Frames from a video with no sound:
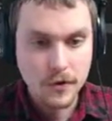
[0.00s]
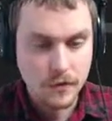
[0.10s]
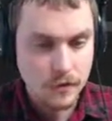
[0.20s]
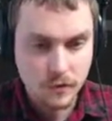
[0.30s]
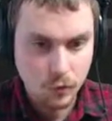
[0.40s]
It's
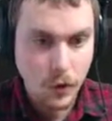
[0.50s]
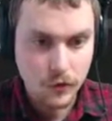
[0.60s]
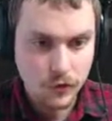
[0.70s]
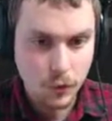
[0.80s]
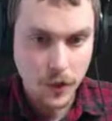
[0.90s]
a
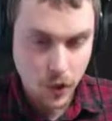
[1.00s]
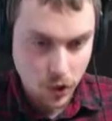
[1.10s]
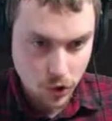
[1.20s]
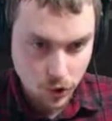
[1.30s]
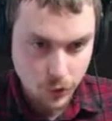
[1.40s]
switch to
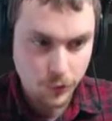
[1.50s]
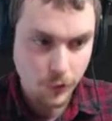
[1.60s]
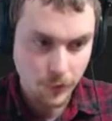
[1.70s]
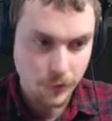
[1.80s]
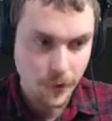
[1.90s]
include
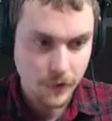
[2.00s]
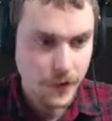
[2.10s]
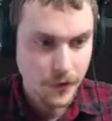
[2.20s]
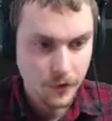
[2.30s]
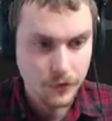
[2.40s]
the response
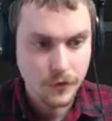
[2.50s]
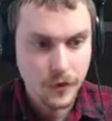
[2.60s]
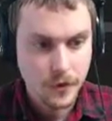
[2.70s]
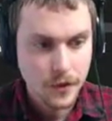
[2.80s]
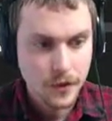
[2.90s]
headers,
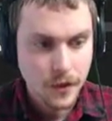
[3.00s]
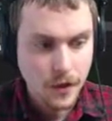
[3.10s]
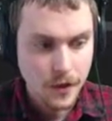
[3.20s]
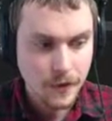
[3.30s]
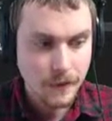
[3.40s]

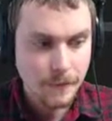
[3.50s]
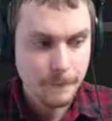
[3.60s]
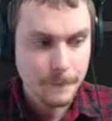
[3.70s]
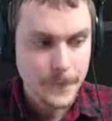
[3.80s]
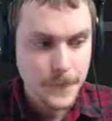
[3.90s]

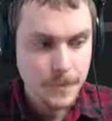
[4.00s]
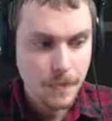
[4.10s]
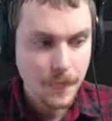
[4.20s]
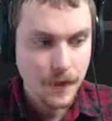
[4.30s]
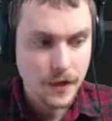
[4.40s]
um,
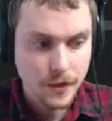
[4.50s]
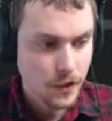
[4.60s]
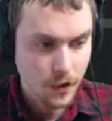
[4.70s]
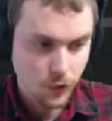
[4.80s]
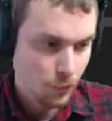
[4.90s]
and
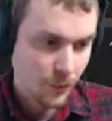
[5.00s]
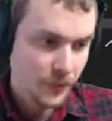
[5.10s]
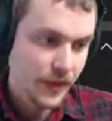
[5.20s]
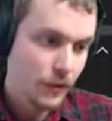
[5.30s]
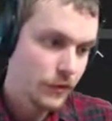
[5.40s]
I, I don't remember
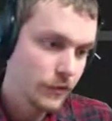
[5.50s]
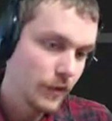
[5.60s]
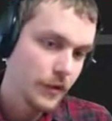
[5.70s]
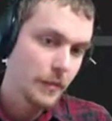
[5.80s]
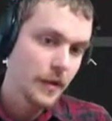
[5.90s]
what that was off the top of my